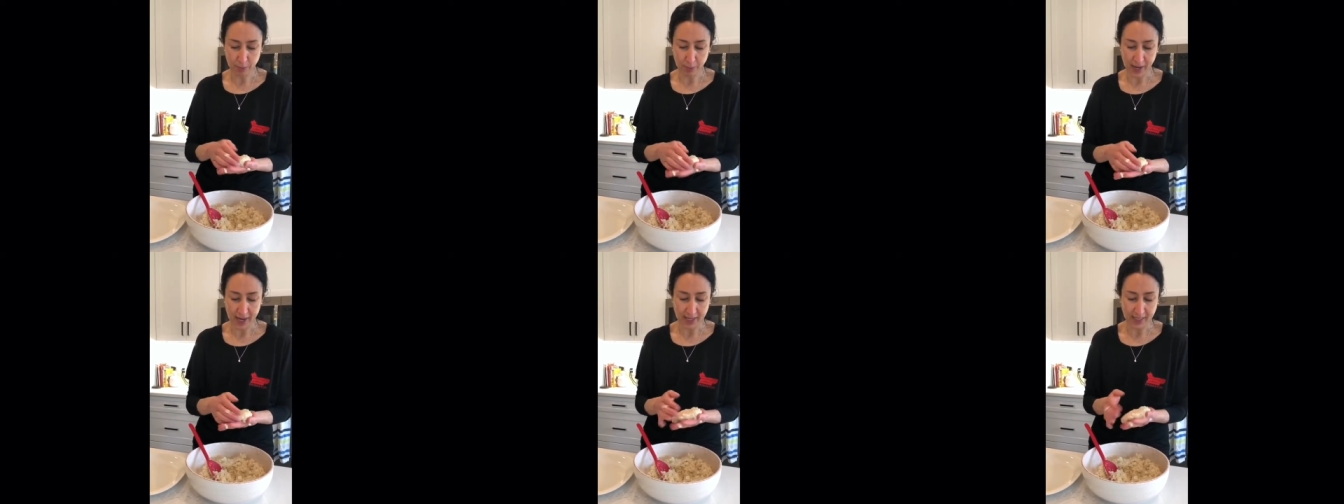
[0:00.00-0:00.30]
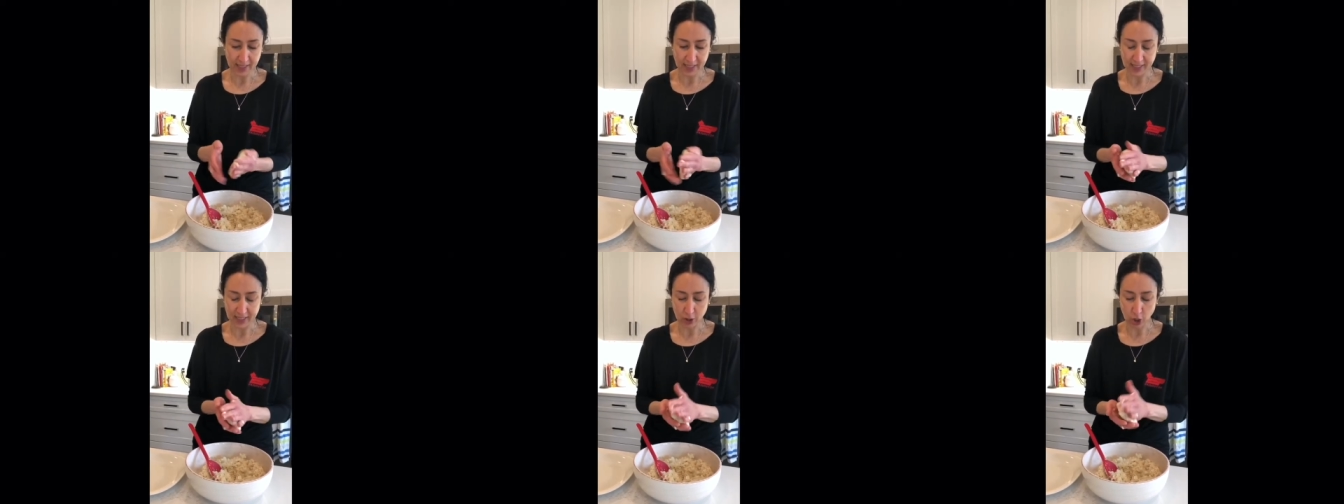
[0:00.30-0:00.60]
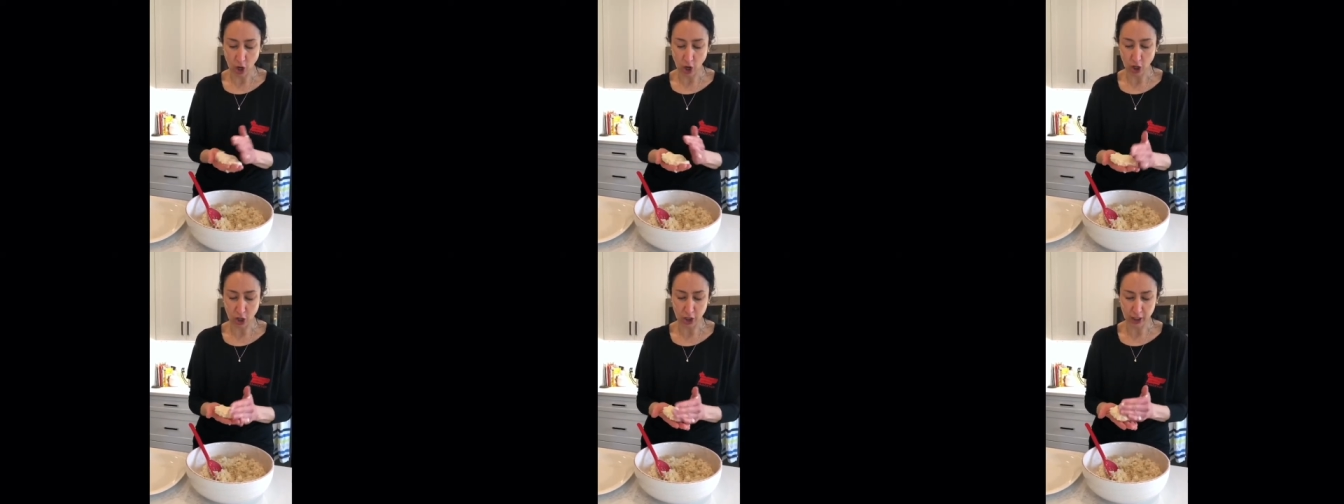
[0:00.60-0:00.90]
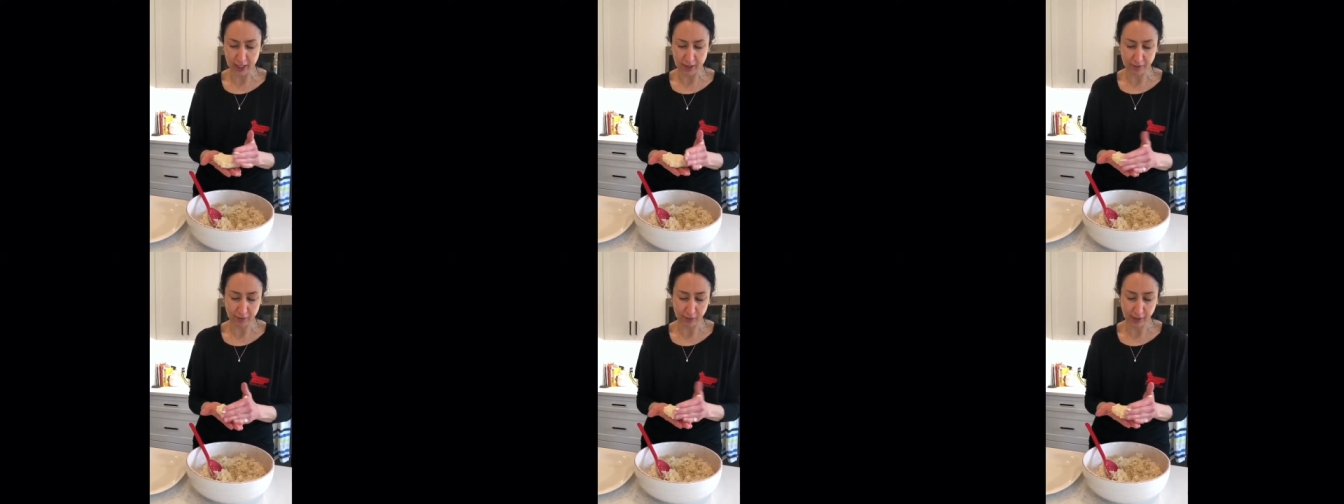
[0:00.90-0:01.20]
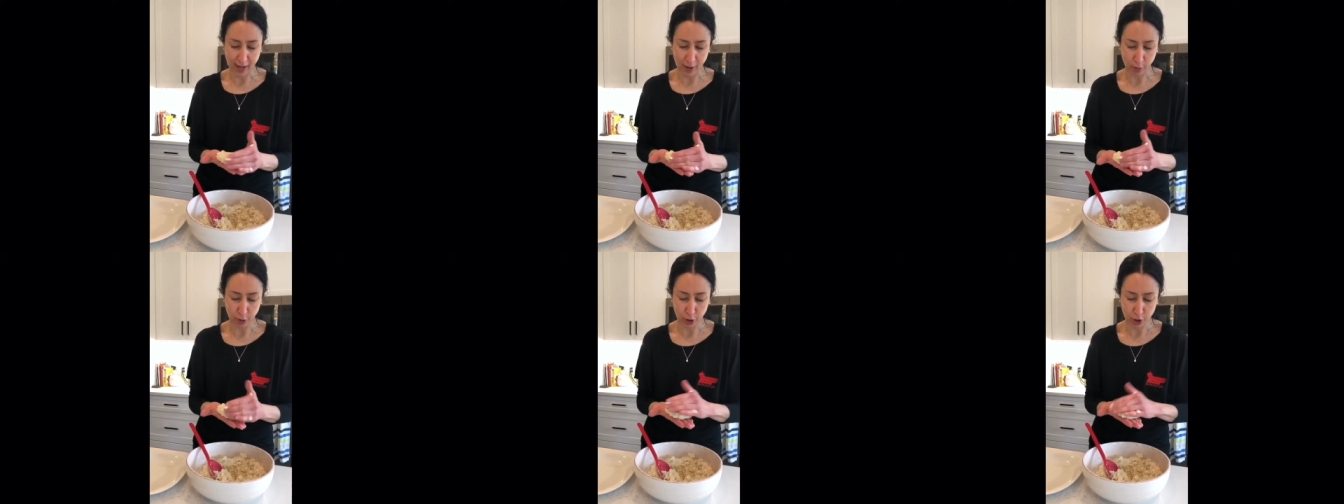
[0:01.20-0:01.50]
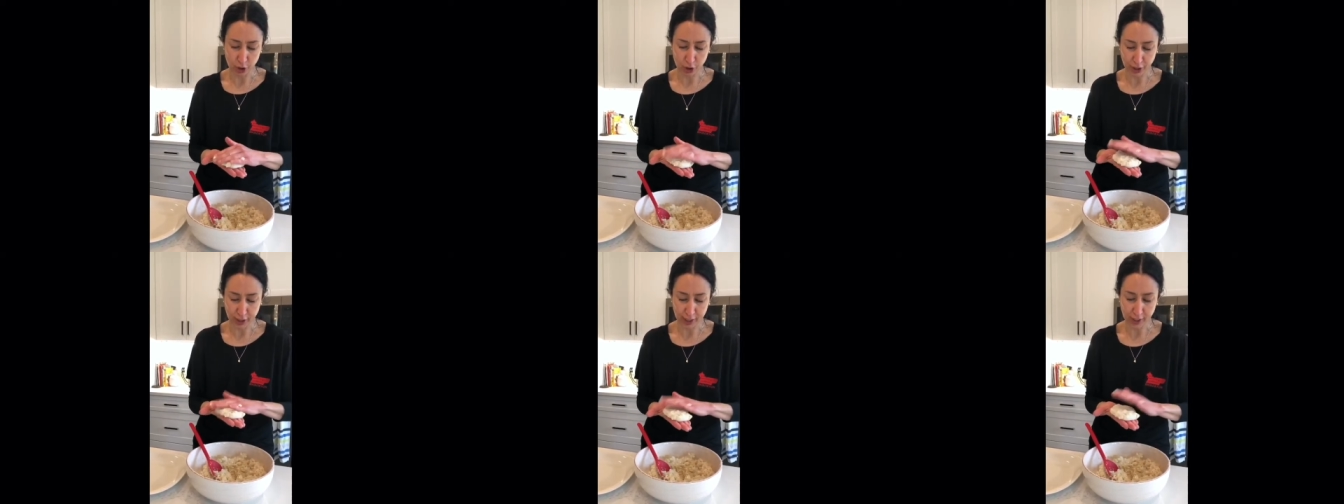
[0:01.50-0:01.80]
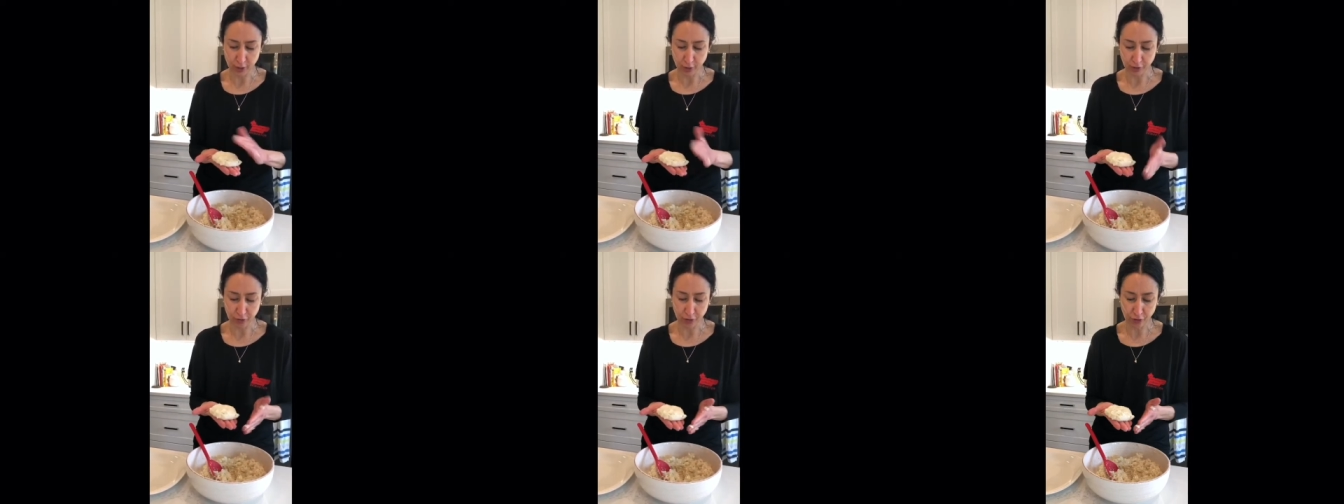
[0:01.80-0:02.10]
pasty cauliflower cookie
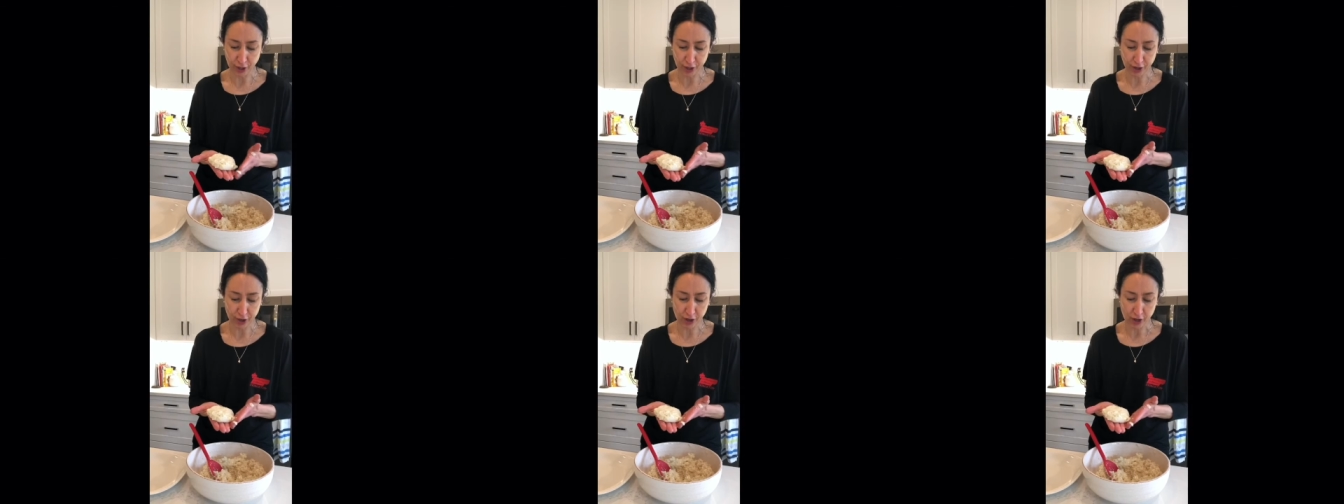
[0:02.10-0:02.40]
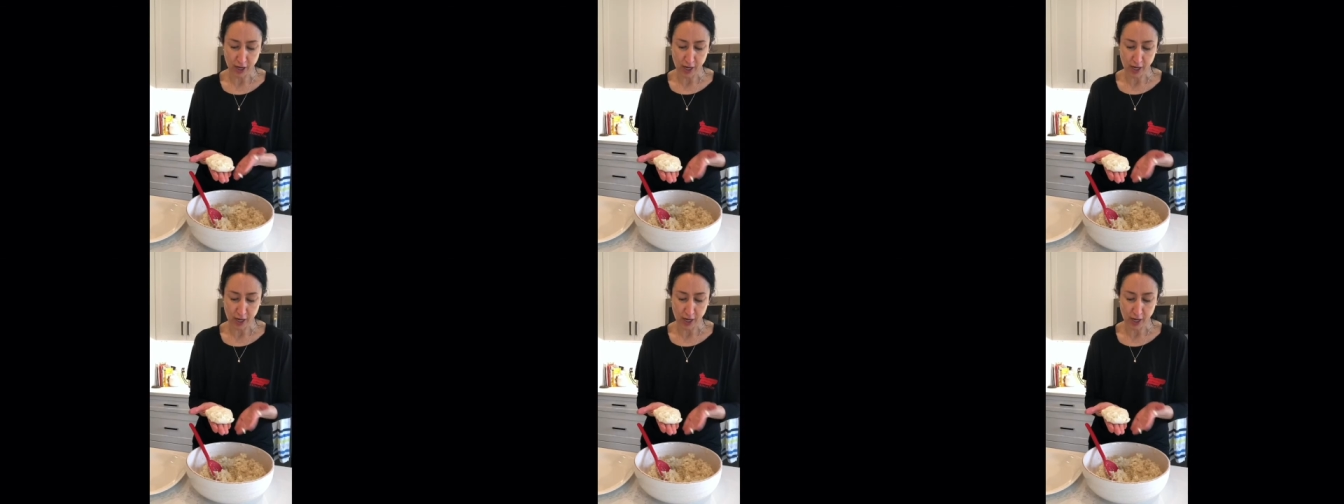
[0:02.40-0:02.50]
or fritter